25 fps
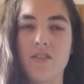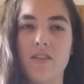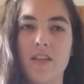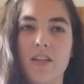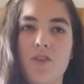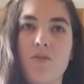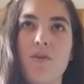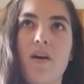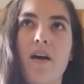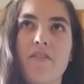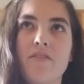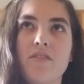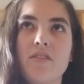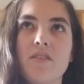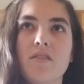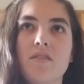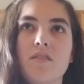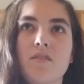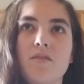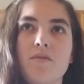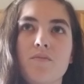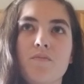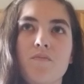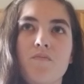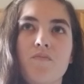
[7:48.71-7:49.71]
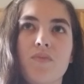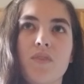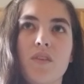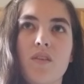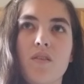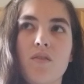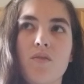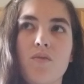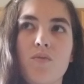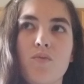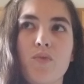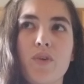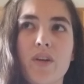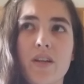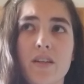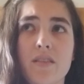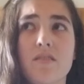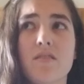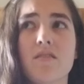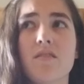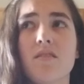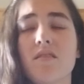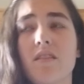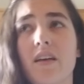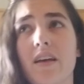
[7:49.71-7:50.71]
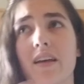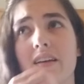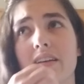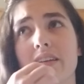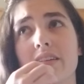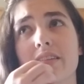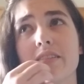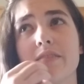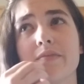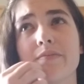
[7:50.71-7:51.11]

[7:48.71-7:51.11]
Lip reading: Like you have to whisk like